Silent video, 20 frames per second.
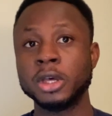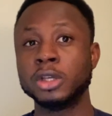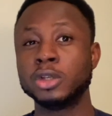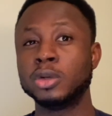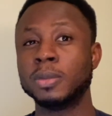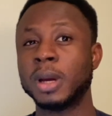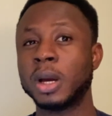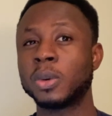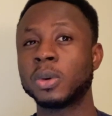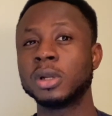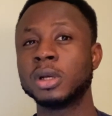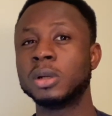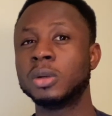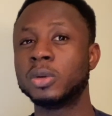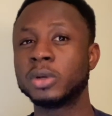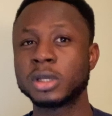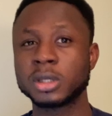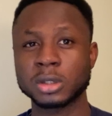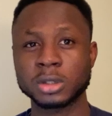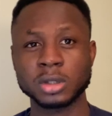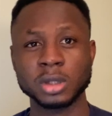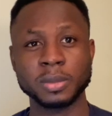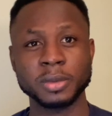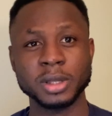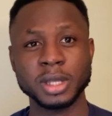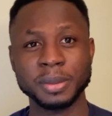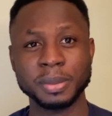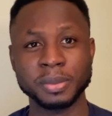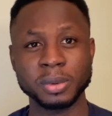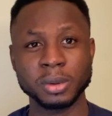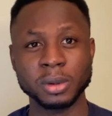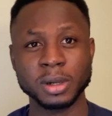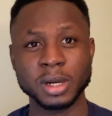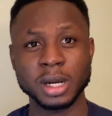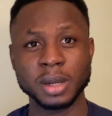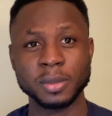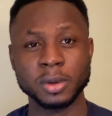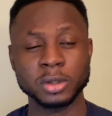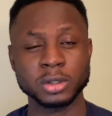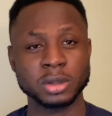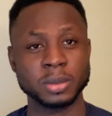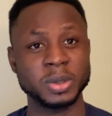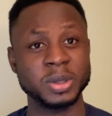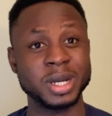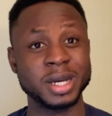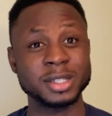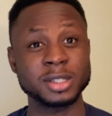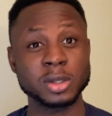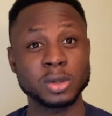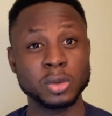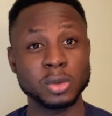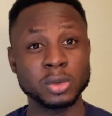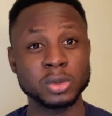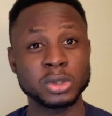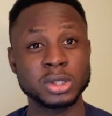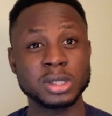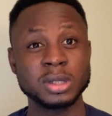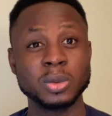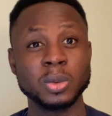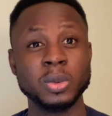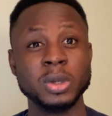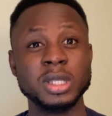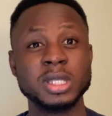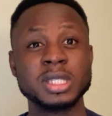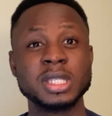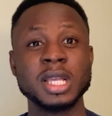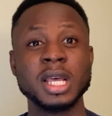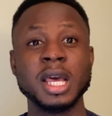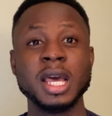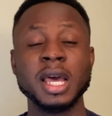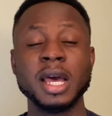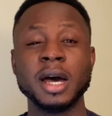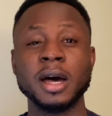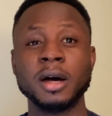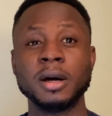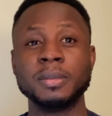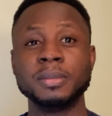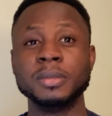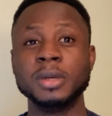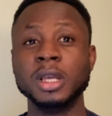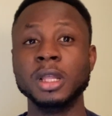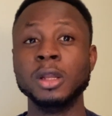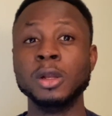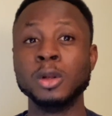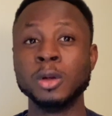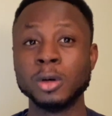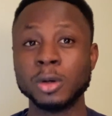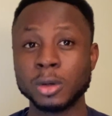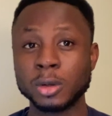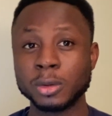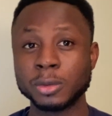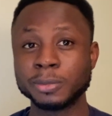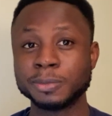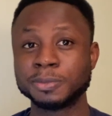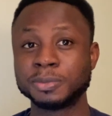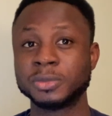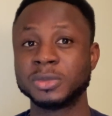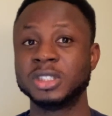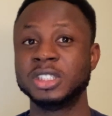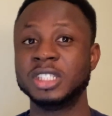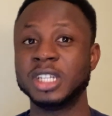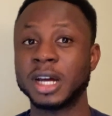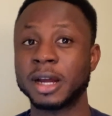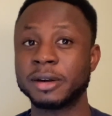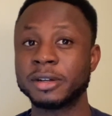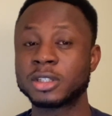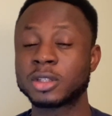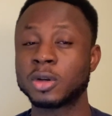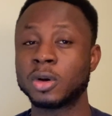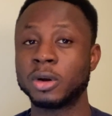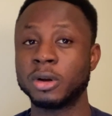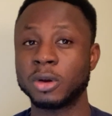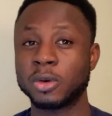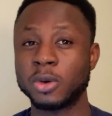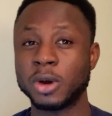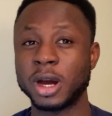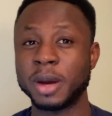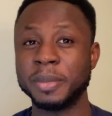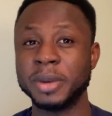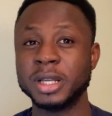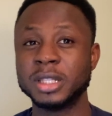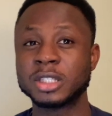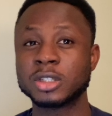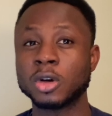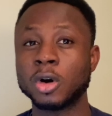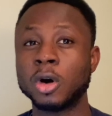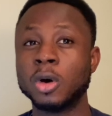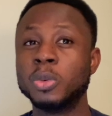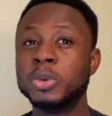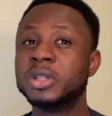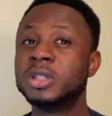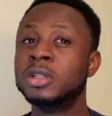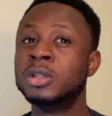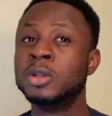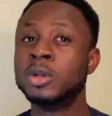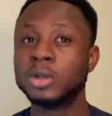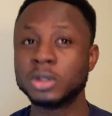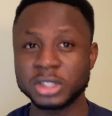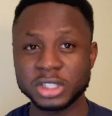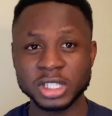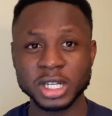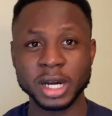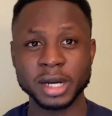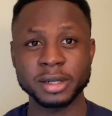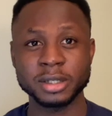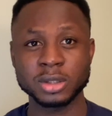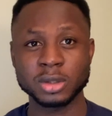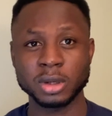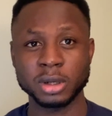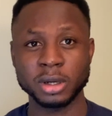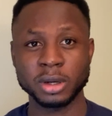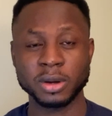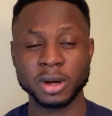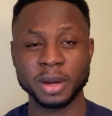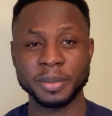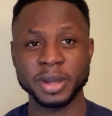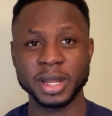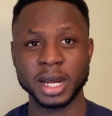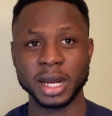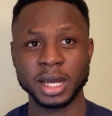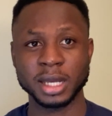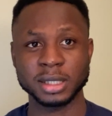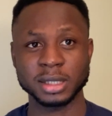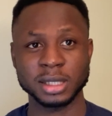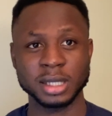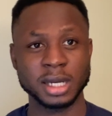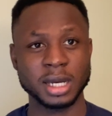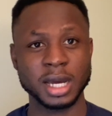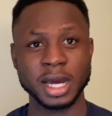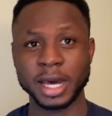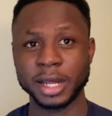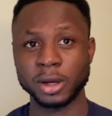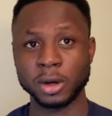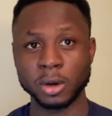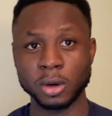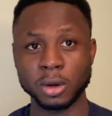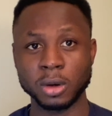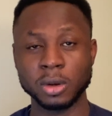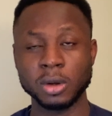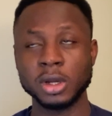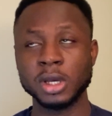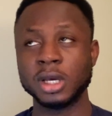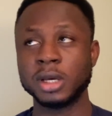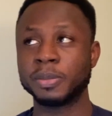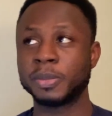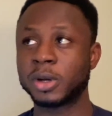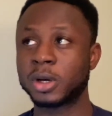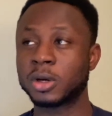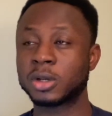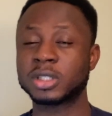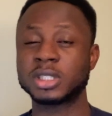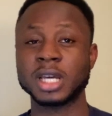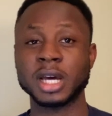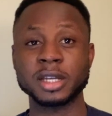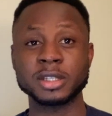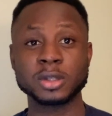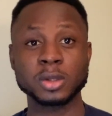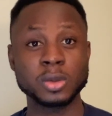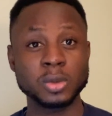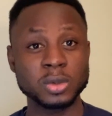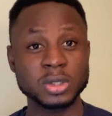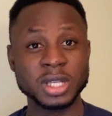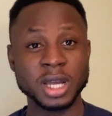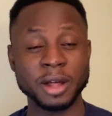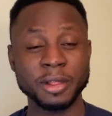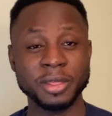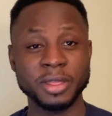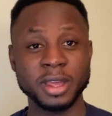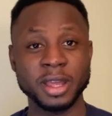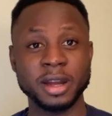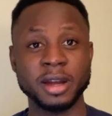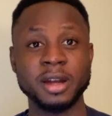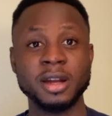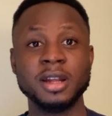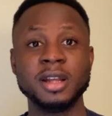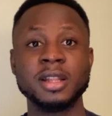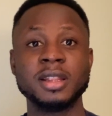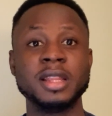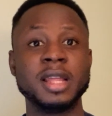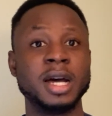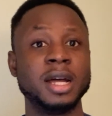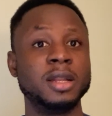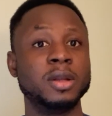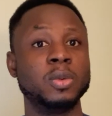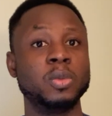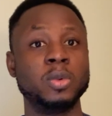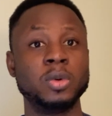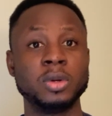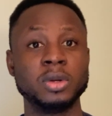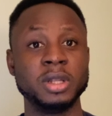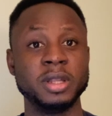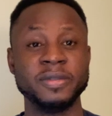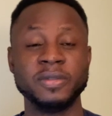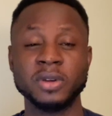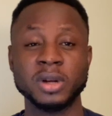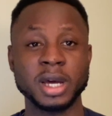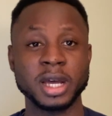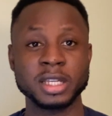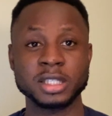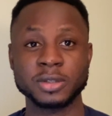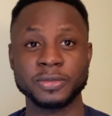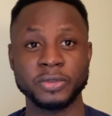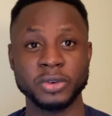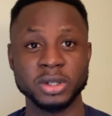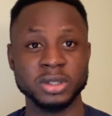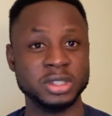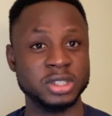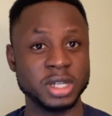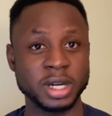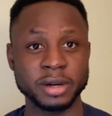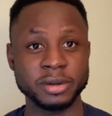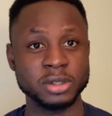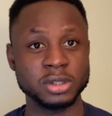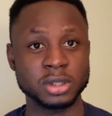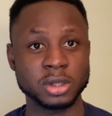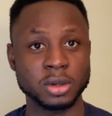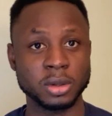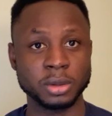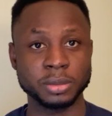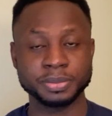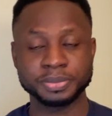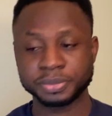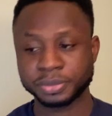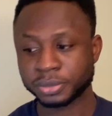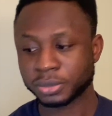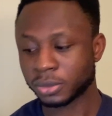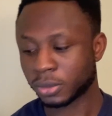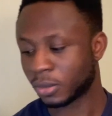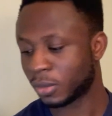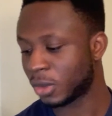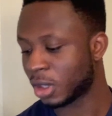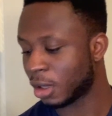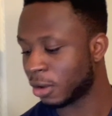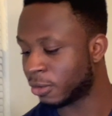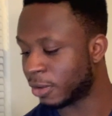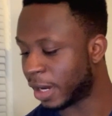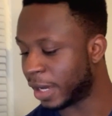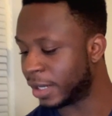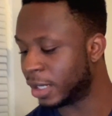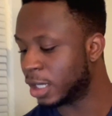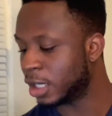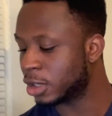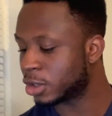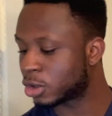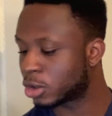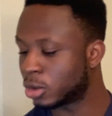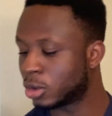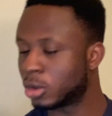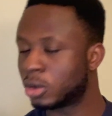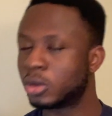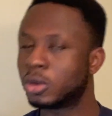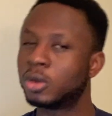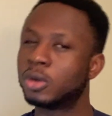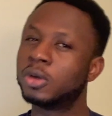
you might want to look in some other program or some other schools with a low GRE score requirements, or with no GRE score requirement at all, because there are schools out there that wouldn't even ask for a GRE score, right? So,